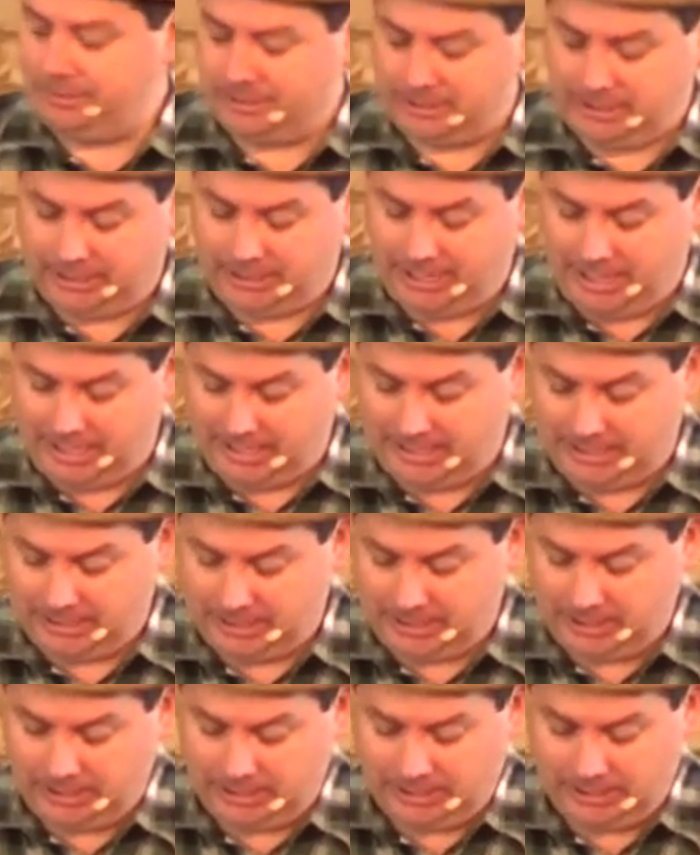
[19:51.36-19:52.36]
and get a
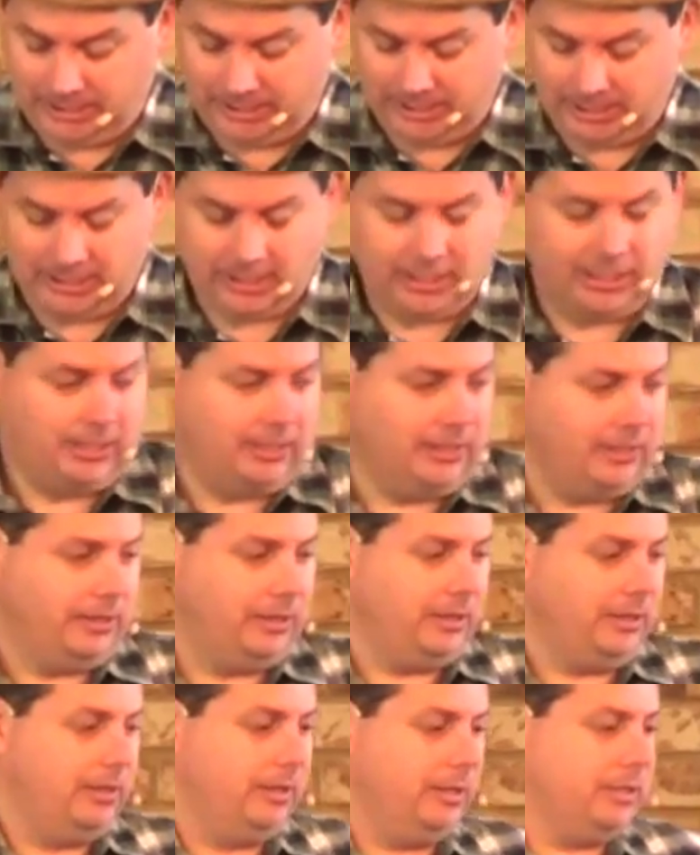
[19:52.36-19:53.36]
hug?
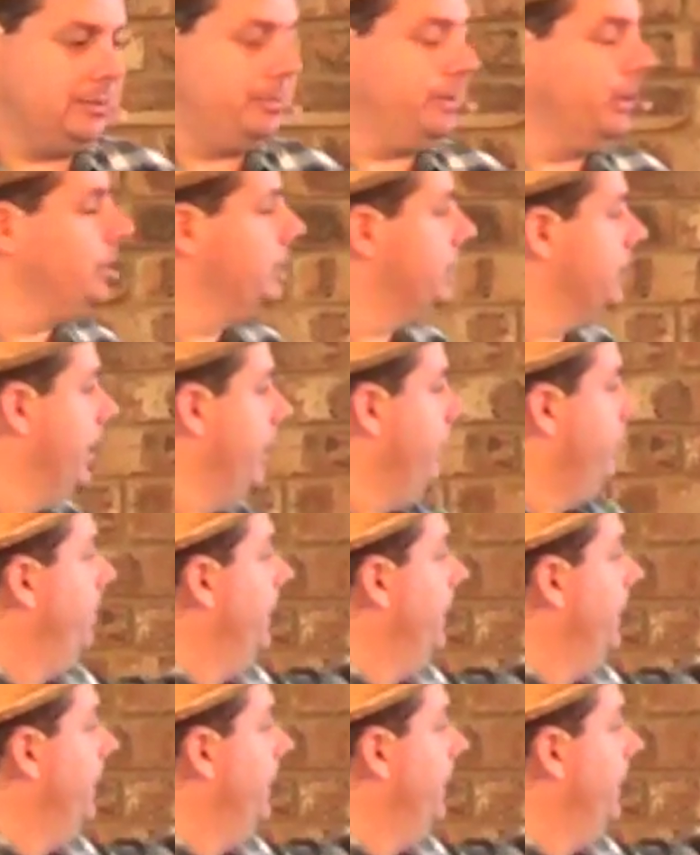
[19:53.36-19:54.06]
It's because they've